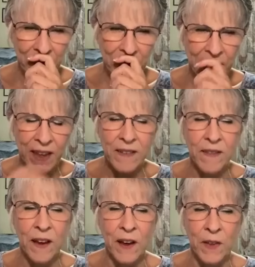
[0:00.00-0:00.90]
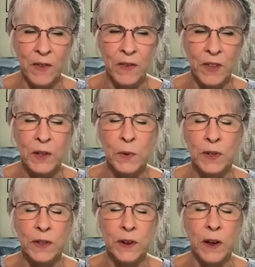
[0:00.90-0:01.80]
this
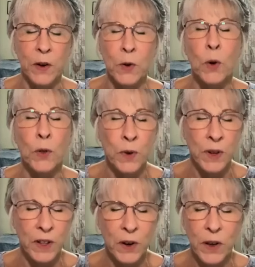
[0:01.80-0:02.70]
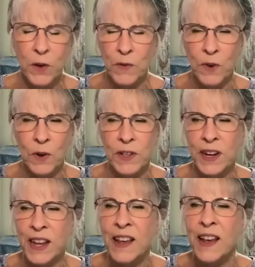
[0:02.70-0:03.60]
was Northern Illinois
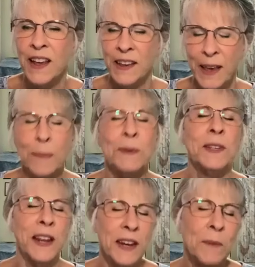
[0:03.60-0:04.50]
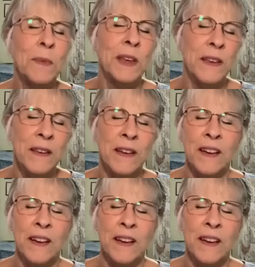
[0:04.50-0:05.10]
University, kept sending me